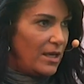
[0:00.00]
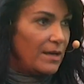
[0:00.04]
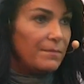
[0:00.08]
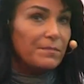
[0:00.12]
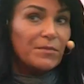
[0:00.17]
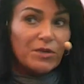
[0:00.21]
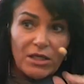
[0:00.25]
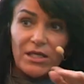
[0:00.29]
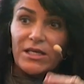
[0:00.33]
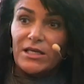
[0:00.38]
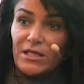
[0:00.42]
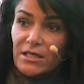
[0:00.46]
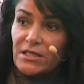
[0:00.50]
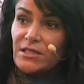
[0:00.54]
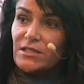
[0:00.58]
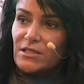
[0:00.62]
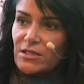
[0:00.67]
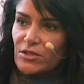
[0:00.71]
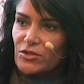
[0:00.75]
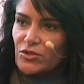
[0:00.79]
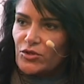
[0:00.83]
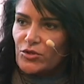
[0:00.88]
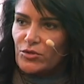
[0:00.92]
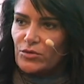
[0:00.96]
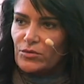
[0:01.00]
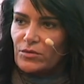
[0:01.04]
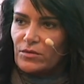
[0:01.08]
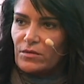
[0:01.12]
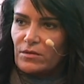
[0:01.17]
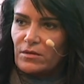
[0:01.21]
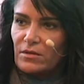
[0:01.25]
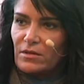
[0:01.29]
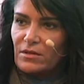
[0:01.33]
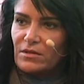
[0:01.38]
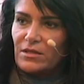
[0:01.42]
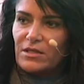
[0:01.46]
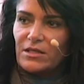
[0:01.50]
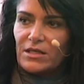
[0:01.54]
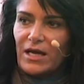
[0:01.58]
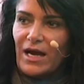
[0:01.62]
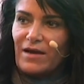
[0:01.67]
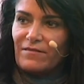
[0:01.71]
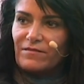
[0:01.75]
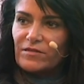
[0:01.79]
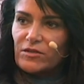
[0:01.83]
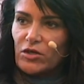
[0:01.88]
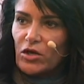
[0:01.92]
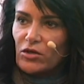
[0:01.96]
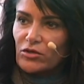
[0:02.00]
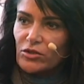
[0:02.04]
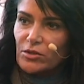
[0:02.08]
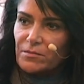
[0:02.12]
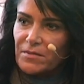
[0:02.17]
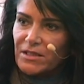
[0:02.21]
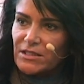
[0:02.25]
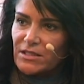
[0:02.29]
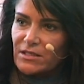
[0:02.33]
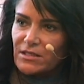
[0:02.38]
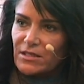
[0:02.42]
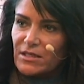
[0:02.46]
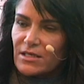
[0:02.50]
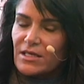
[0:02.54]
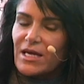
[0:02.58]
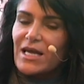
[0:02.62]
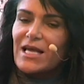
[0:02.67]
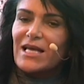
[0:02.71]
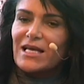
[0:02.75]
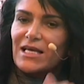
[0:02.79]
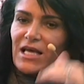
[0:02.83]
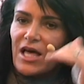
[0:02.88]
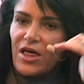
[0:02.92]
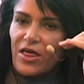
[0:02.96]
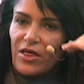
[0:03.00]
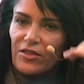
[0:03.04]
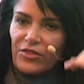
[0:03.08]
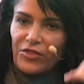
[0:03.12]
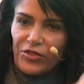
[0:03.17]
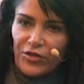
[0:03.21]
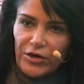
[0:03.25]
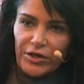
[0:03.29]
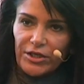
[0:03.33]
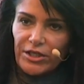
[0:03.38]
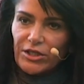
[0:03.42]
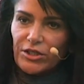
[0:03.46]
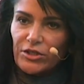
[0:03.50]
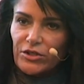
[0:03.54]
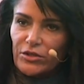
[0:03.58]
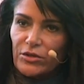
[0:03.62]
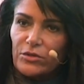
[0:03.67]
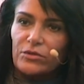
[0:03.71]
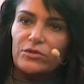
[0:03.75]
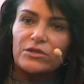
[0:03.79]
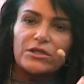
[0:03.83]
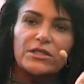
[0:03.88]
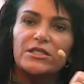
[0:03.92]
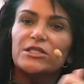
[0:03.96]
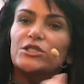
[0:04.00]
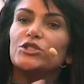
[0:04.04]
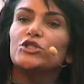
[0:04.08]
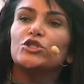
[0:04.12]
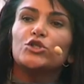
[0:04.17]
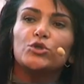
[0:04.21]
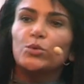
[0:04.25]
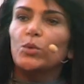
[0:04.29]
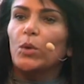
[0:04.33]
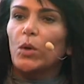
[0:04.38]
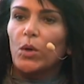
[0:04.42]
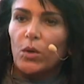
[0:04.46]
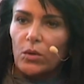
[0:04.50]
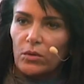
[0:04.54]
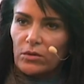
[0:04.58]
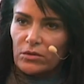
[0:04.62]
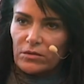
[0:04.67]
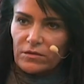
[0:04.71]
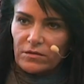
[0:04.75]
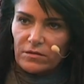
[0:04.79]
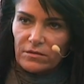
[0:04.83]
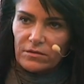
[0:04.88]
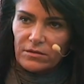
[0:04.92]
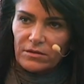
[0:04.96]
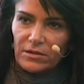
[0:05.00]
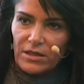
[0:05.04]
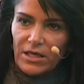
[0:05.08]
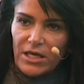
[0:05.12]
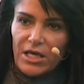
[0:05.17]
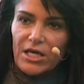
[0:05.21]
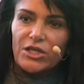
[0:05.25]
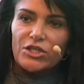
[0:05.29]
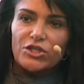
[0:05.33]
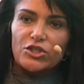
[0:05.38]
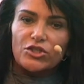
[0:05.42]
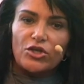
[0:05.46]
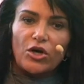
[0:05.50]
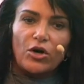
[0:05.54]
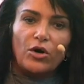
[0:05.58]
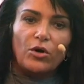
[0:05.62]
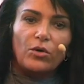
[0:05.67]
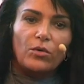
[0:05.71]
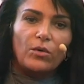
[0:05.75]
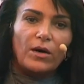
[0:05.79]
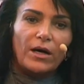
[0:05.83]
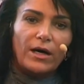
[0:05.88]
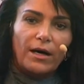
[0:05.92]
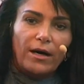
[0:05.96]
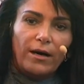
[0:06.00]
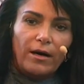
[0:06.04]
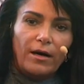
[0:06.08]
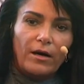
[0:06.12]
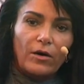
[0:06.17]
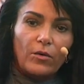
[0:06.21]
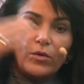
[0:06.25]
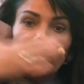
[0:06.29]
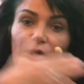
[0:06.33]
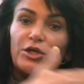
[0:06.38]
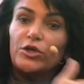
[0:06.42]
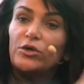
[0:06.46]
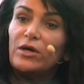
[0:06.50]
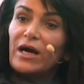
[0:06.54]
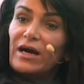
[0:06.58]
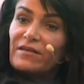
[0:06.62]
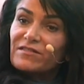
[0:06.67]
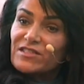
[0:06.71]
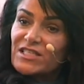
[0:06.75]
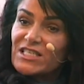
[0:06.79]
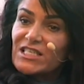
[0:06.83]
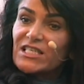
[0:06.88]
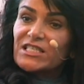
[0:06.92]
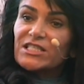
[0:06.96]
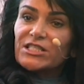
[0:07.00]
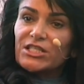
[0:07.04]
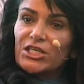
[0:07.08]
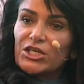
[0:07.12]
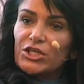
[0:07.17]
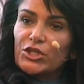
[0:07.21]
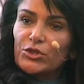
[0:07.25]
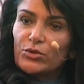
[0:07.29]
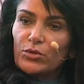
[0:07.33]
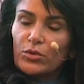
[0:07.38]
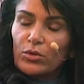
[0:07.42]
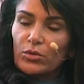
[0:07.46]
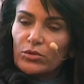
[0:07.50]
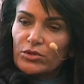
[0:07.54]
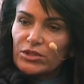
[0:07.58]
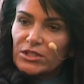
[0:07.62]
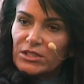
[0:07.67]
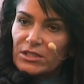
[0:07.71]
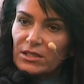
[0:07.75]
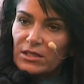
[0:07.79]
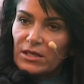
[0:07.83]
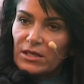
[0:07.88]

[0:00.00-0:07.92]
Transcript: But it is the truth. I've documented it. A 30-year-old is too old. So when you have 16-year-olds